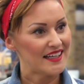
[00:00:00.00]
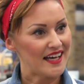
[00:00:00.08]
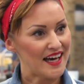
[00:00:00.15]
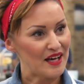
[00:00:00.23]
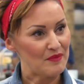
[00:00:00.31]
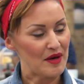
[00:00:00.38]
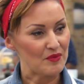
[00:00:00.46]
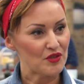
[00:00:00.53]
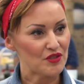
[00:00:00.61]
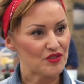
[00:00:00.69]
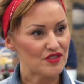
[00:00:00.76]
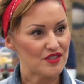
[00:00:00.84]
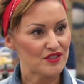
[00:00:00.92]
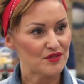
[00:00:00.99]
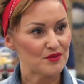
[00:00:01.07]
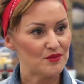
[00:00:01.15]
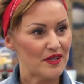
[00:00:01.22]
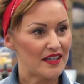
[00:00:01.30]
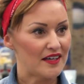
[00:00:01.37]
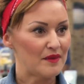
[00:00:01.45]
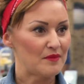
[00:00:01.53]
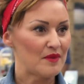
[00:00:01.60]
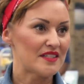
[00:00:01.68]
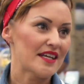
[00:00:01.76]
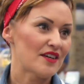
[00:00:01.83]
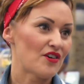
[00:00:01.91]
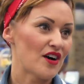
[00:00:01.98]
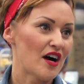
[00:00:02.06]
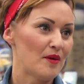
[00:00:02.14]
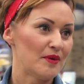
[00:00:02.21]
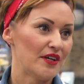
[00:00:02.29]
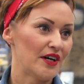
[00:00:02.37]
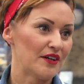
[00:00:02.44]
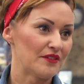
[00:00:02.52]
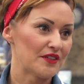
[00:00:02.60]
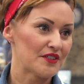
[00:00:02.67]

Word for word: Um, I'm going to do um, a take on carbonara,